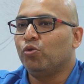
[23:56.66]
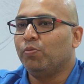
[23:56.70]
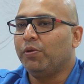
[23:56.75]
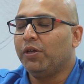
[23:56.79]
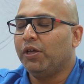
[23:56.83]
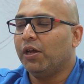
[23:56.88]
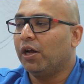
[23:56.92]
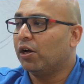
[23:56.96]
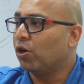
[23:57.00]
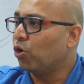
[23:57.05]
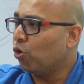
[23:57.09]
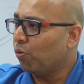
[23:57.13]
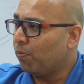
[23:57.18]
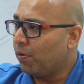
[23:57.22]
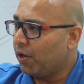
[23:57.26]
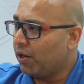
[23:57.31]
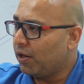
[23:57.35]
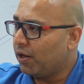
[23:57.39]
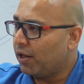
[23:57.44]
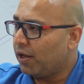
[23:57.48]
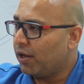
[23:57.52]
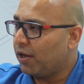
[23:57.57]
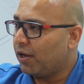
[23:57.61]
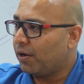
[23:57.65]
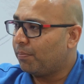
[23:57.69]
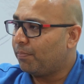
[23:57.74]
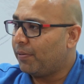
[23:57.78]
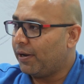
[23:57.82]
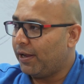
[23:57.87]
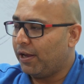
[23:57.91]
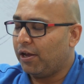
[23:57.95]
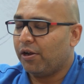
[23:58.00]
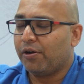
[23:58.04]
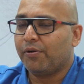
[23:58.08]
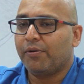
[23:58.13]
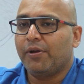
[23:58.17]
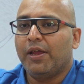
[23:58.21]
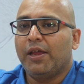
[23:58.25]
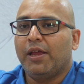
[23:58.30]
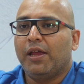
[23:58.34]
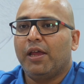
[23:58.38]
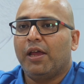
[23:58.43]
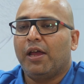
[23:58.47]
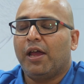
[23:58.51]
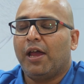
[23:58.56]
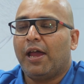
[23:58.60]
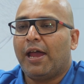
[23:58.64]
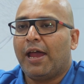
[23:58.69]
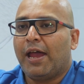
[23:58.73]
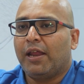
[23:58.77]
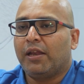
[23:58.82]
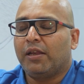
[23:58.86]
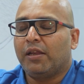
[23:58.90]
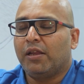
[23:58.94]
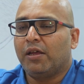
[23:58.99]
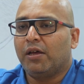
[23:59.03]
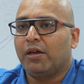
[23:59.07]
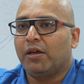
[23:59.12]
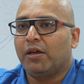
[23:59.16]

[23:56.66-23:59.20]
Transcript: be a global player, and